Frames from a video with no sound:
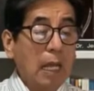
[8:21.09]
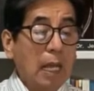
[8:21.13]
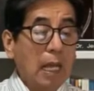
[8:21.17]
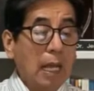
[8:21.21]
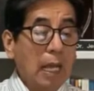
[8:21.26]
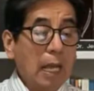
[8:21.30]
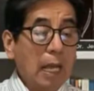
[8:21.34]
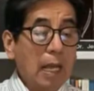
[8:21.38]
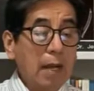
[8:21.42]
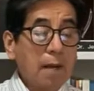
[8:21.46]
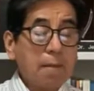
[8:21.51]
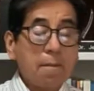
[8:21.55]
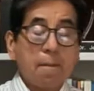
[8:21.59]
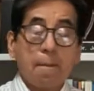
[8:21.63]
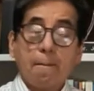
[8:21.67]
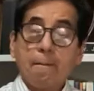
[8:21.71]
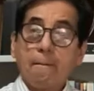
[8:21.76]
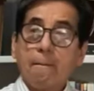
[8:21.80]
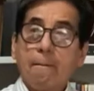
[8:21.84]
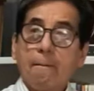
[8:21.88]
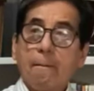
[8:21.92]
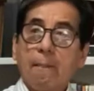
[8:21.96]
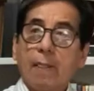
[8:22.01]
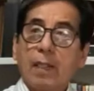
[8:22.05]
And
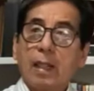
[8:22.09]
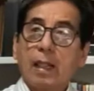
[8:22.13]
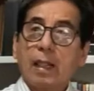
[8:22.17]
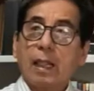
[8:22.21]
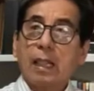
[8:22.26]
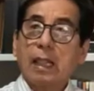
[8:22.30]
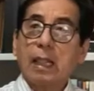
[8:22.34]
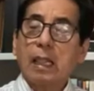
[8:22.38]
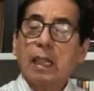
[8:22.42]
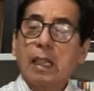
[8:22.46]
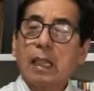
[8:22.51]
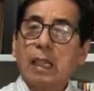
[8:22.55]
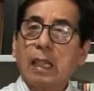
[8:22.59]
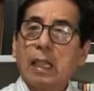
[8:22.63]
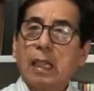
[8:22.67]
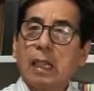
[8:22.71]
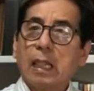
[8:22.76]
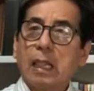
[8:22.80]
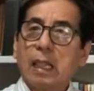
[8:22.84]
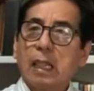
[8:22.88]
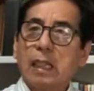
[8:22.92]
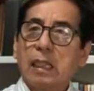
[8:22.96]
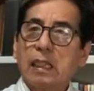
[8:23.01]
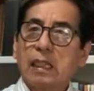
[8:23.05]

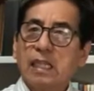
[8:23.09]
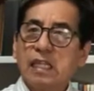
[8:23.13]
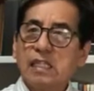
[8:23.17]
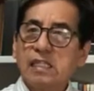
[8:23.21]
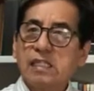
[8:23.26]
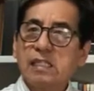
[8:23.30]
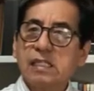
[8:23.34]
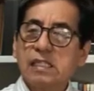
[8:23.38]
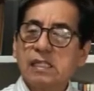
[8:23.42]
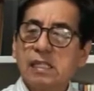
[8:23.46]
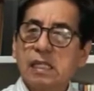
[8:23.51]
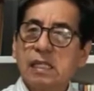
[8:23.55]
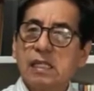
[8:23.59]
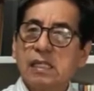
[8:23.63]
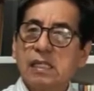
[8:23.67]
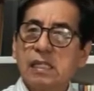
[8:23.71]
these